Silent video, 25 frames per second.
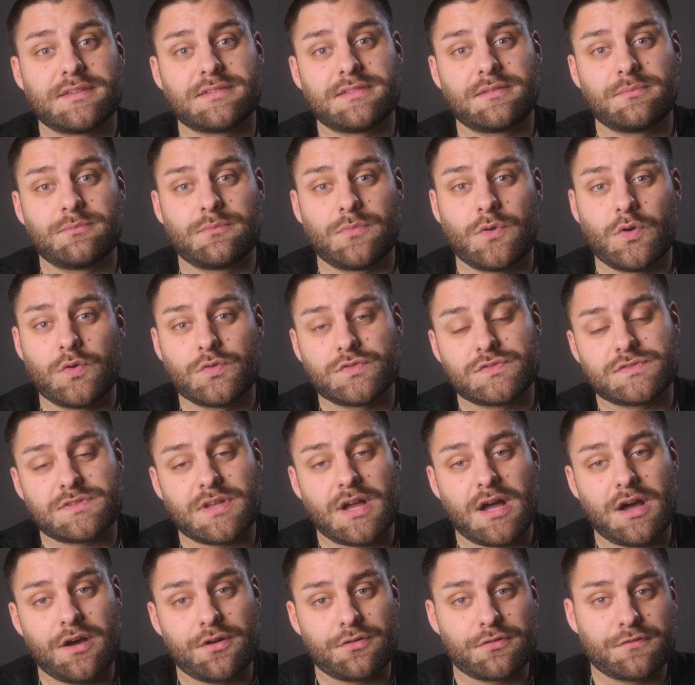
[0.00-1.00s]
the
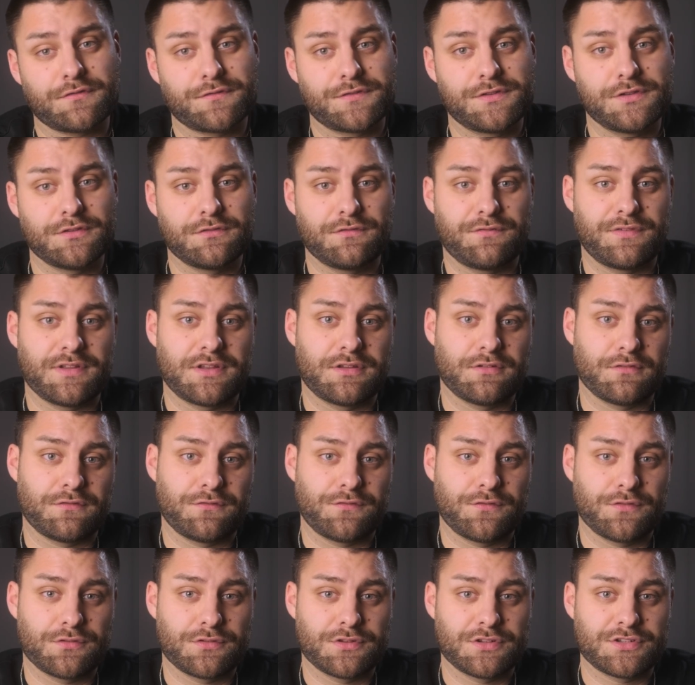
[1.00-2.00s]
most out of your video
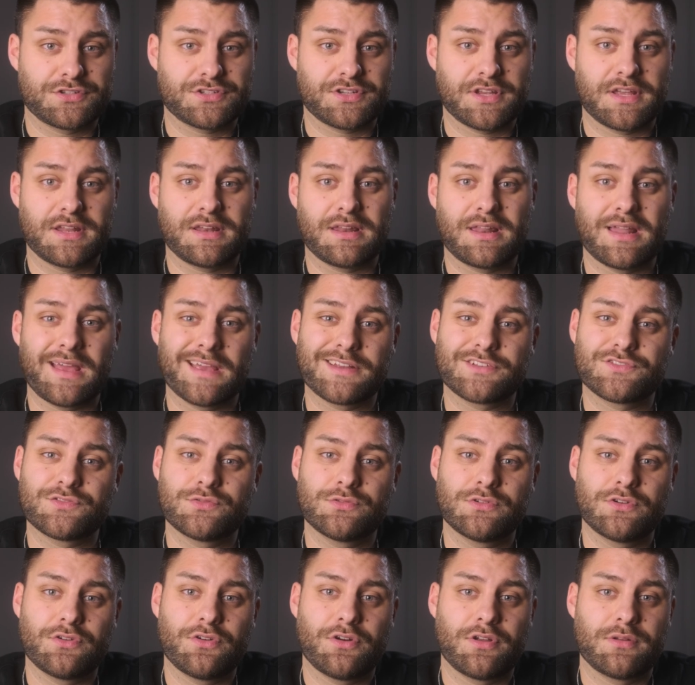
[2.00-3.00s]
footage and like
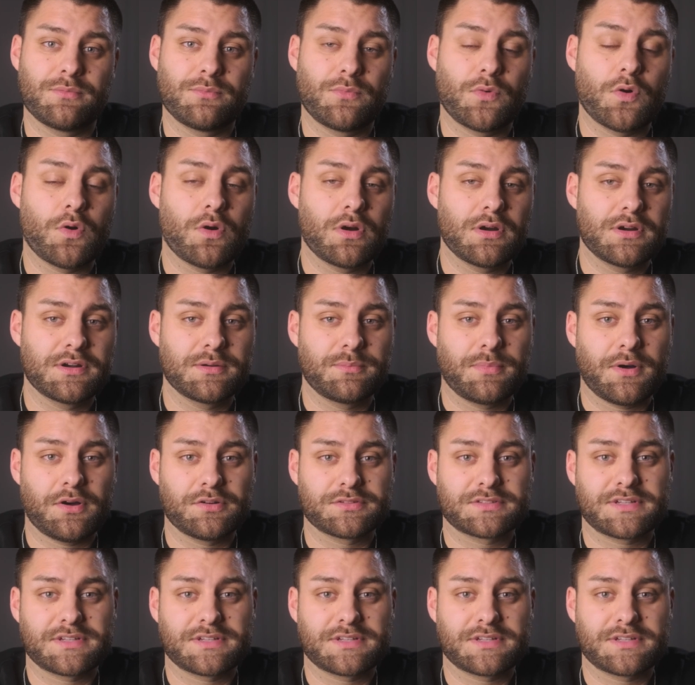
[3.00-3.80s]
to learn more about